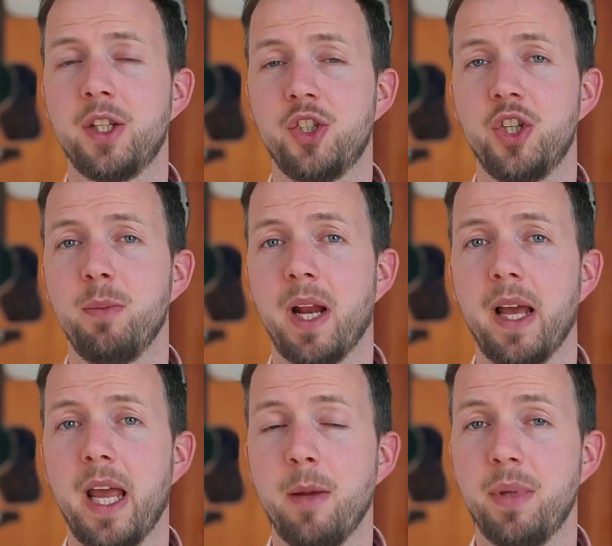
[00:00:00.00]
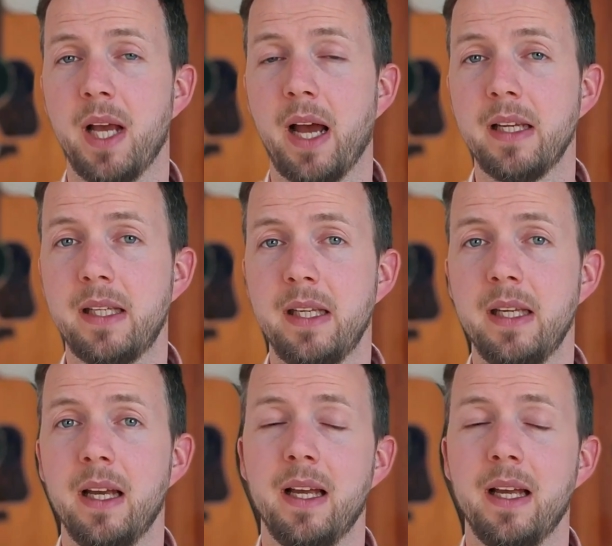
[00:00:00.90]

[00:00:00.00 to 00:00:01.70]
Gemini API key,